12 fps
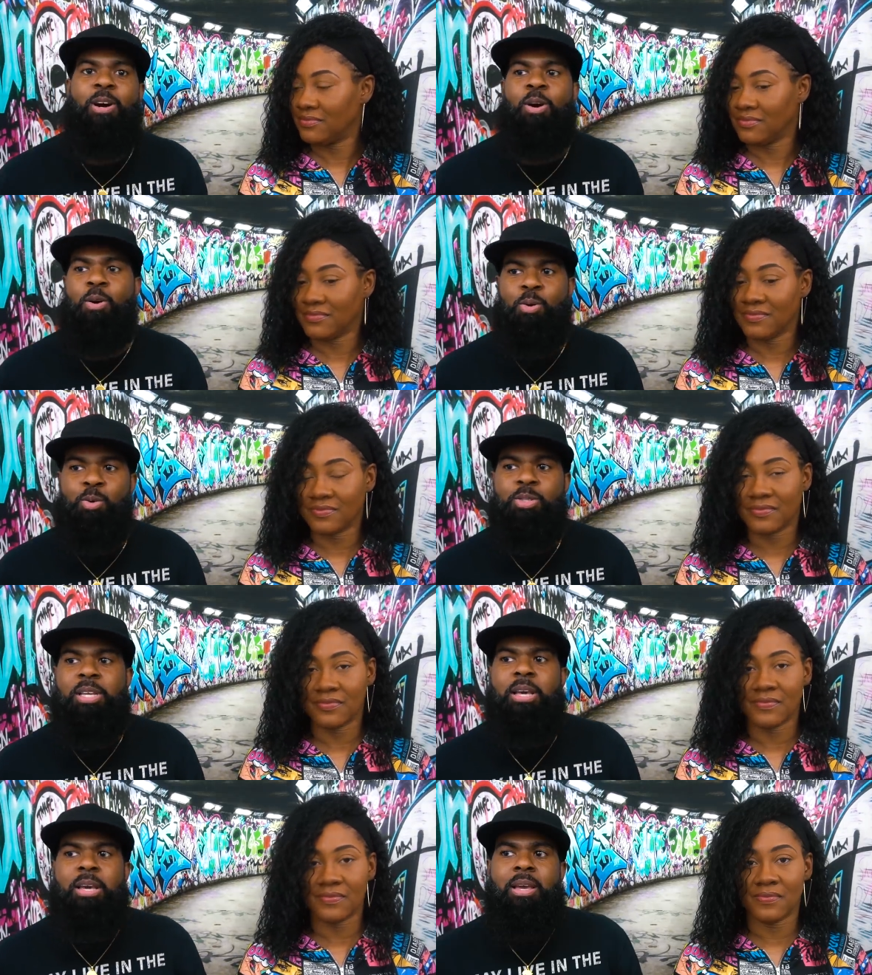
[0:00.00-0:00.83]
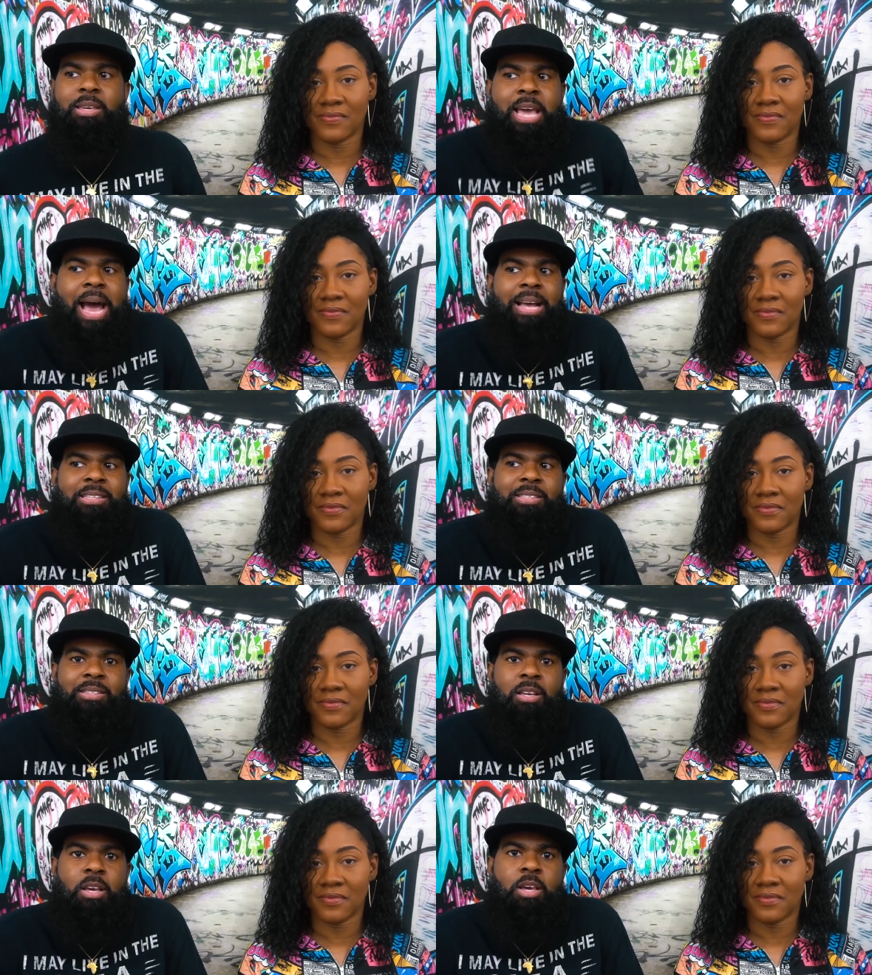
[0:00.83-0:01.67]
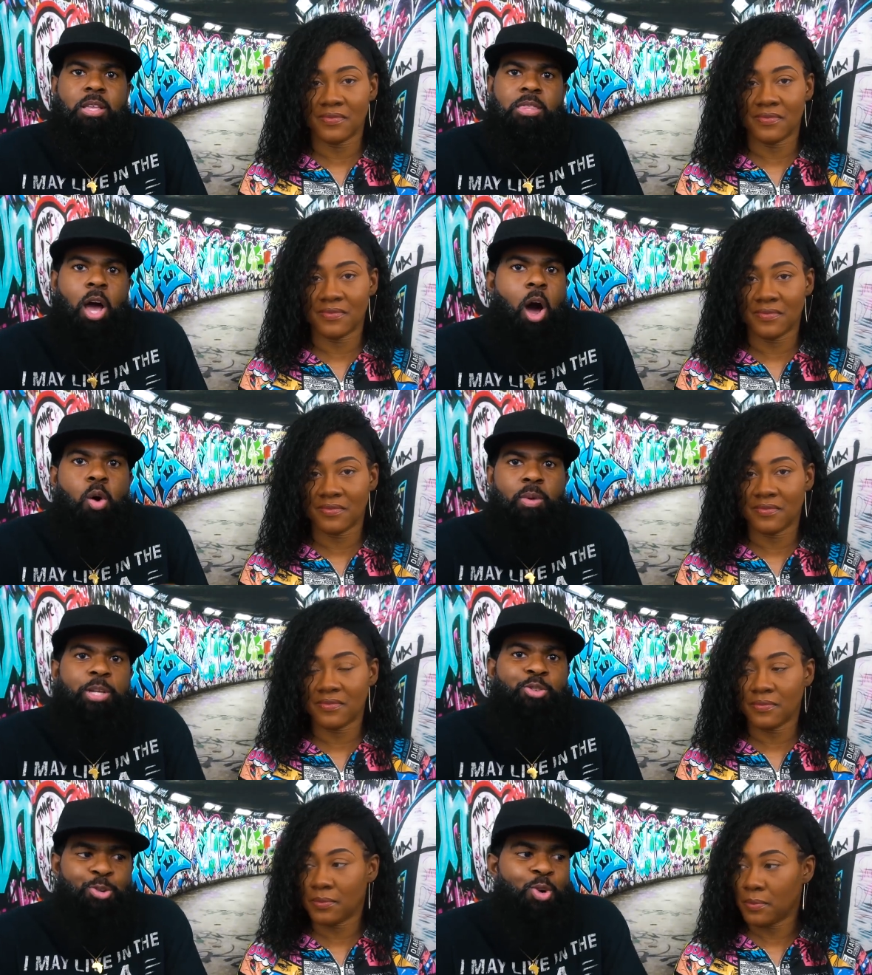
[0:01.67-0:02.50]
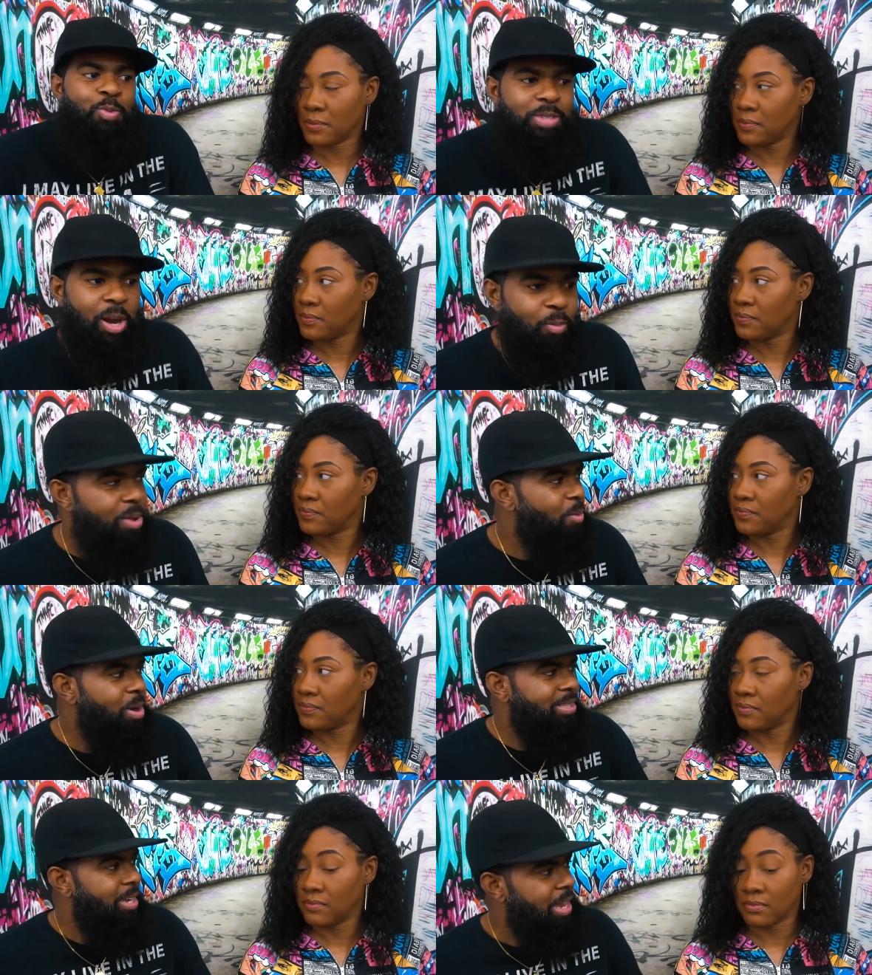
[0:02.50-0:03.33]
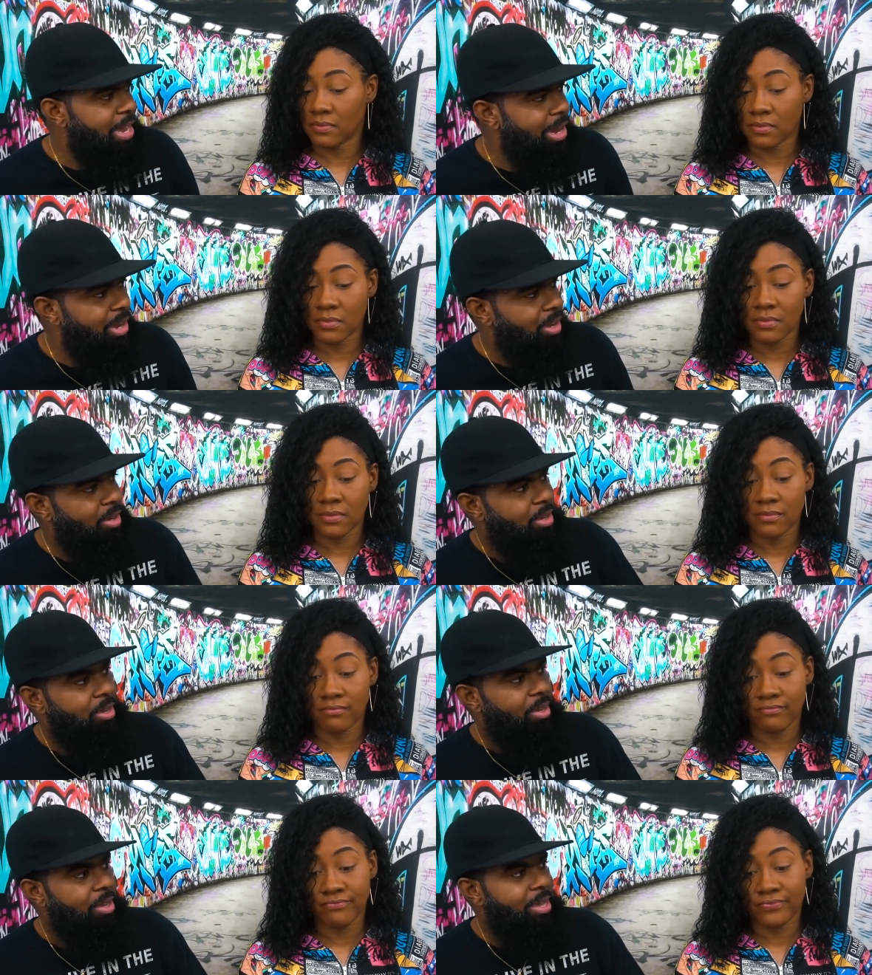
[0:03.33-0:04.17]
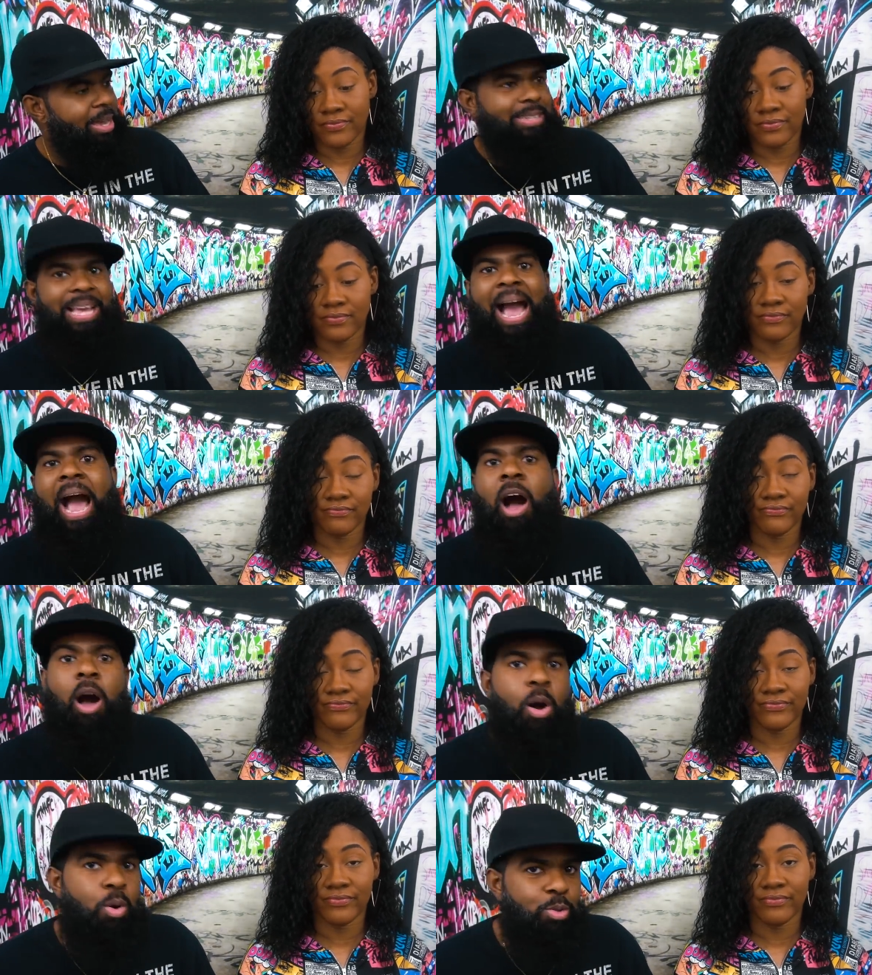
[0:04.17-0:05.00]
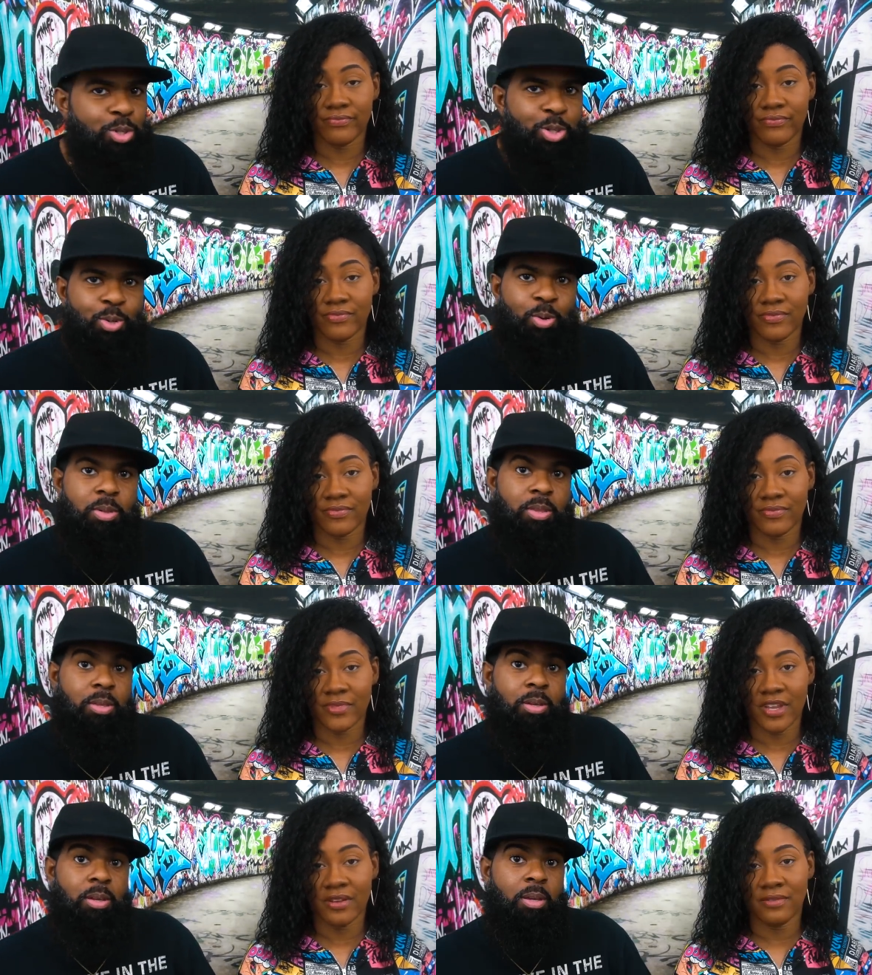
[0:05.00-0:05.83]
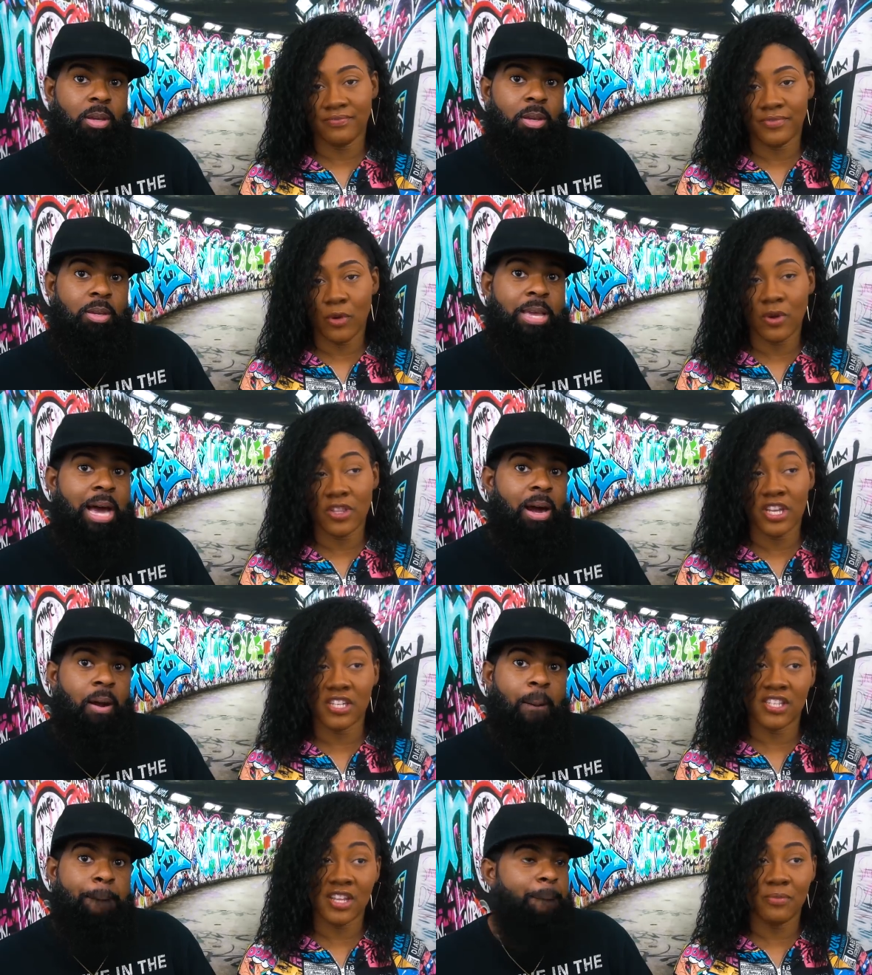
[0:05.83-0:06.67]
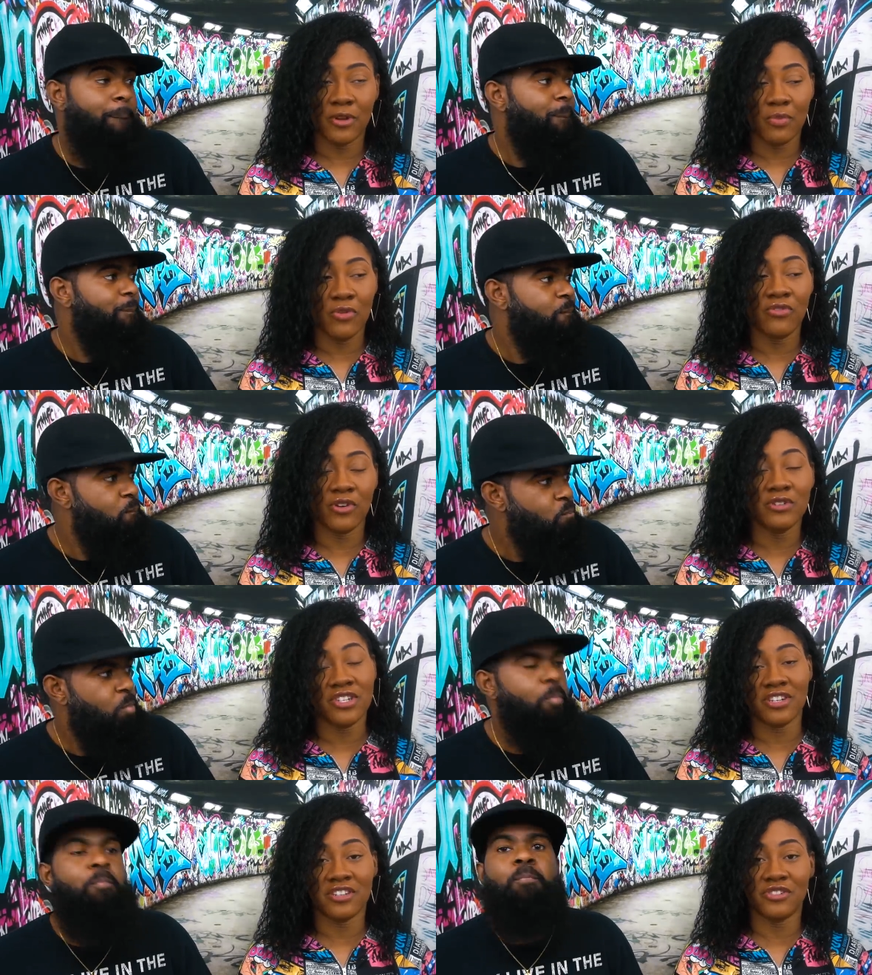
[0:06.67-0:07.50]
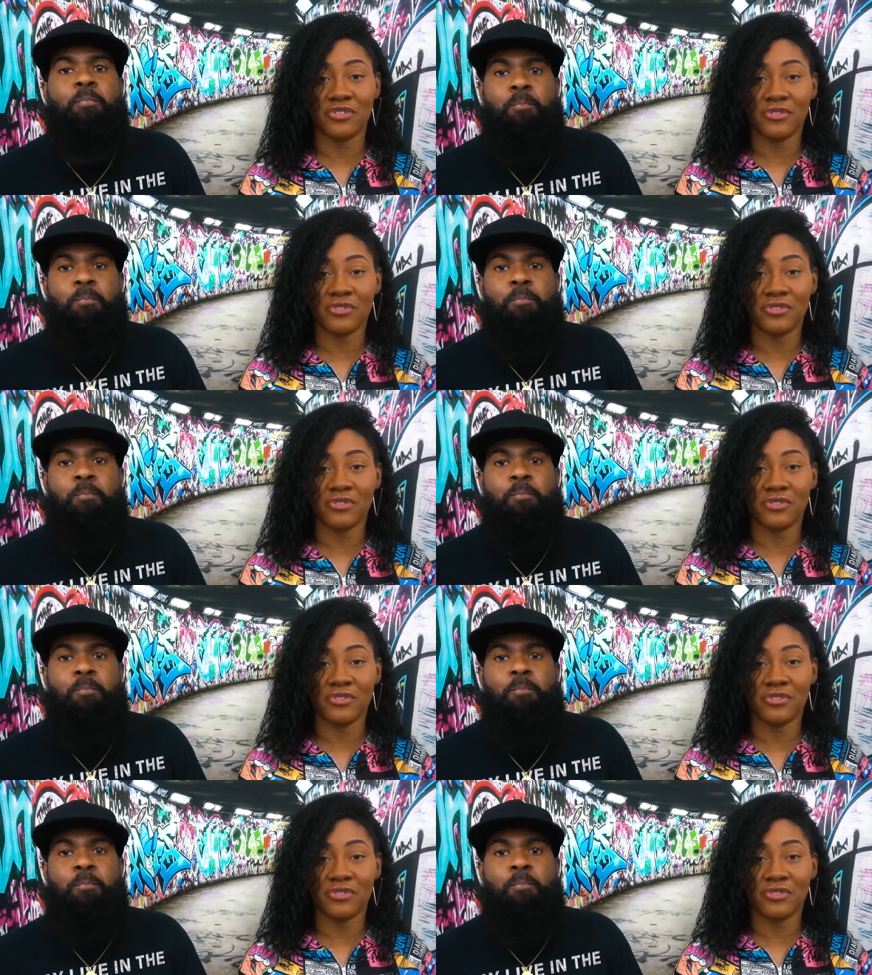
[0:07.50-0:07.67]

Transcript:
Speaker 1: goes, yes, the only truth that we want to hear is our own truth.
Speaker 2: Yeah. Or yeah. the acceptable version of the